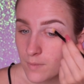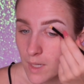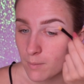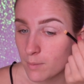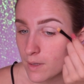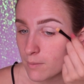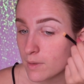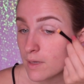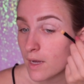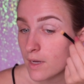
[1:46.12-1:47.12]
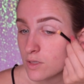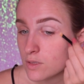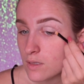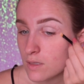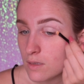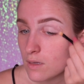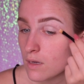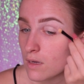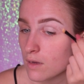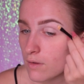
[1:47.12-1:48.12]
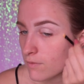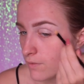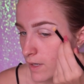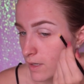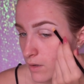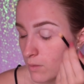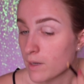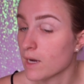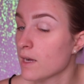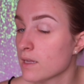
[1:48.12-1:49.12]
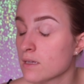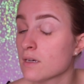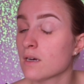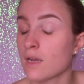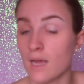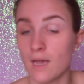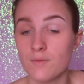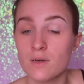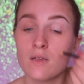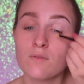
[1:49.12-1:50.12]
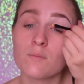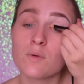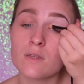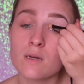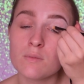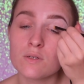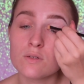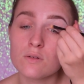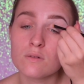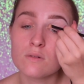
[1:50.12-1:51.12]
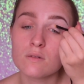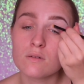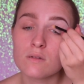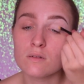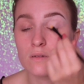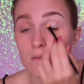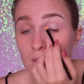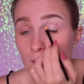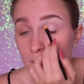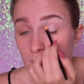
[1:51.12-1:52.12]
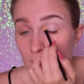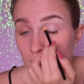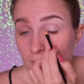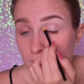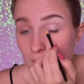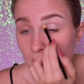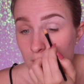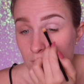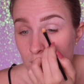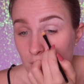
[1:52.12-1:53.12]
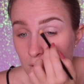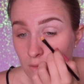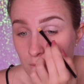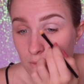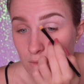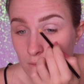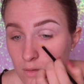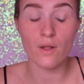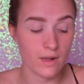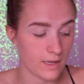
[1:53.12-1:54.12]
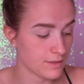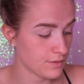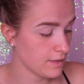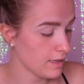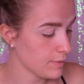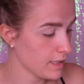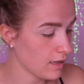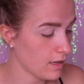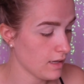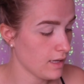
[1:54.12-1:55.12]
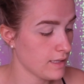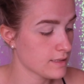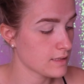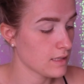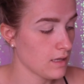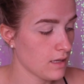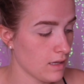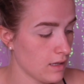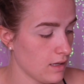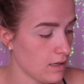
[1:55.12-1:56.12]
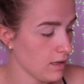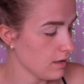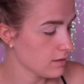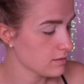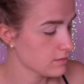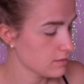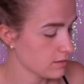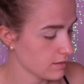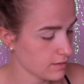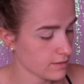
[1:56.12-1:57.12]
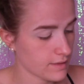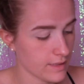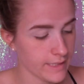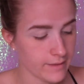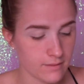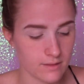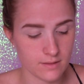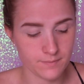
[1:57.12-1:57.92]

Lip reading: like pigmentation and veining on my eyelid, and I haven't even put that much on, so that's really good. Okay, so now my eyes are concealed.